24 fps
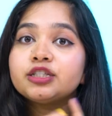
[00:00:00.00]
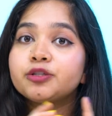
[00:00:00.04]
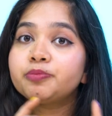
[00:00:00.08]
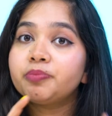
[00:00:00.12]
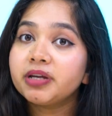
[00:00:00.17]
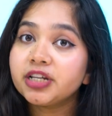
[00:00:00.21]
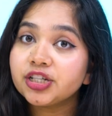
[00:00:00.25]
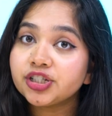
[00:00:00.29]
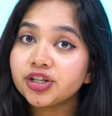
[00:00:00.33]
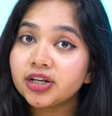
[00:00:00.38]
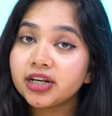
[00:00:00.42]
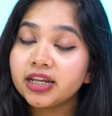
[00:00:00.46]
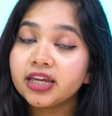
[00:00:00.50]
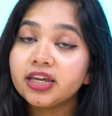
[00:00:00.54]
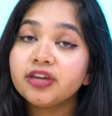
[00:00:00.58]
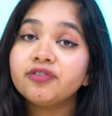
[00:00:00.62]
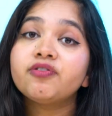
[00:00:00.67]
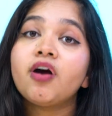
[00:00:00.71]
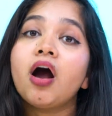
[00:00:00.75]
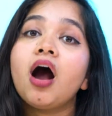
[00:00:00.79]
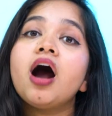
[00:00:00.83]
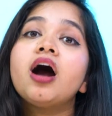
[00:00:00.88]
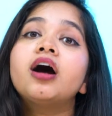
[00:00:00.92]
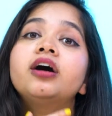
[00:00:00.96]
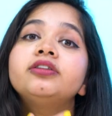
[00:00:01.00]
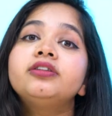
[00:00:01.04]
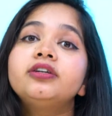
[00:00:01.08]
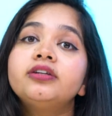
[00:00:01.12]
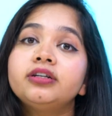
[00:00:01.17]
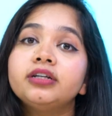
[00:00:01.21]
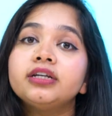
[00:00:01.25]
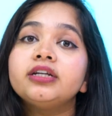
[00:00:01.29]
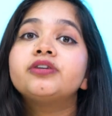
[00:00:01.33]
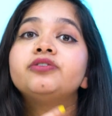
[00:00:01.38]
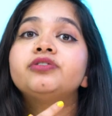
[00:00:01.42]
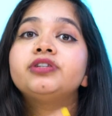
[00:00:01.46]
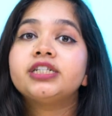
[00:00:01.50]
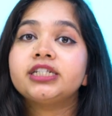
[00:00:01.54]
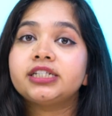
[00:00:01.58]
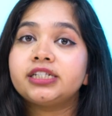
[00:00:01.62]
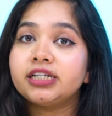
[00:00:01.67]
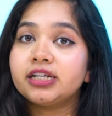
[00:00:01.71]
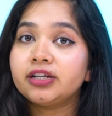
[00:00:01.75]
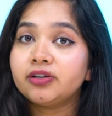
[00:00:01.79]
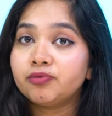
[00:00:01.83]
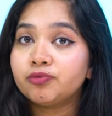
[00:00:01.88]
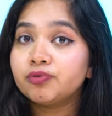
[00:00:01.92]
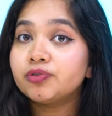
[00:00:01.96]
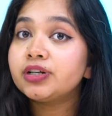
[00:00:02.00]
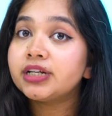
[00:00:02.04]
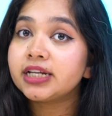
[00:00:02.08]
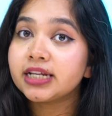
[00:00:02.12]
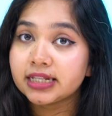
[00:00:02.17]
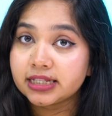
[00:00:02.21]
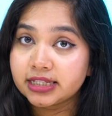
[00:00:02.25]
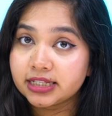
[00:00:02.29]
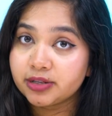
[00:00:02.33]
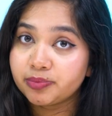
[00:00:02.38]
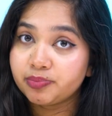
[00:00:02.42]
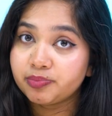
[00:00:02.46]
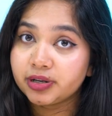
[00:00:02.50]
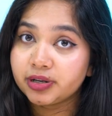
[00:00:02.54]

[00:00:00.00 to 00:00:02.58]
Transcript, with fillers: especially if other irritating ingredients are